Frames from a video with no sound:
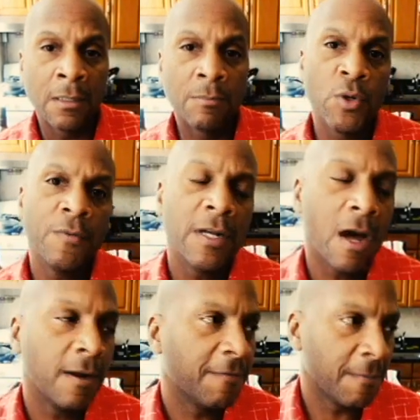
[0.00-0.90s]
moving
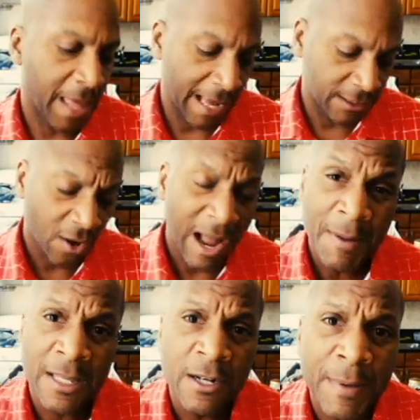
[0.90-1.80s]
on from that, so I'm
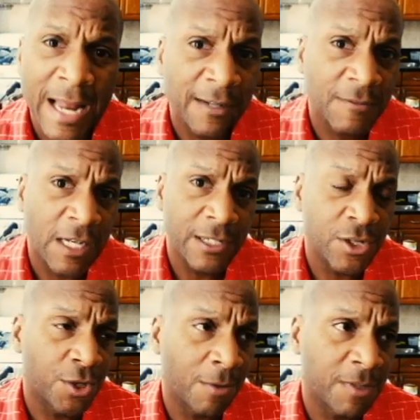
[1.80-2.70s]
a little bit out of
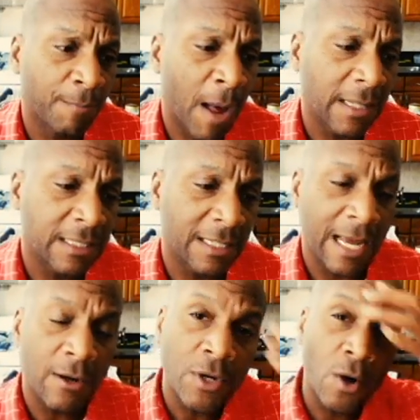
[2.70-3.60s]
touch in terms of politics.
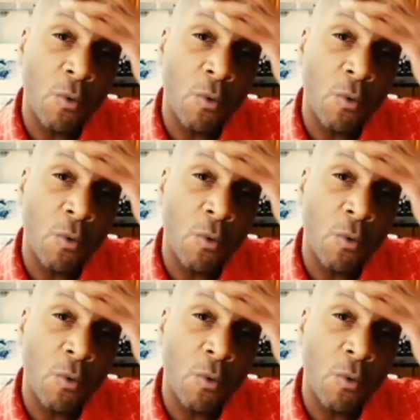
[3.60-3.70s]
I don't know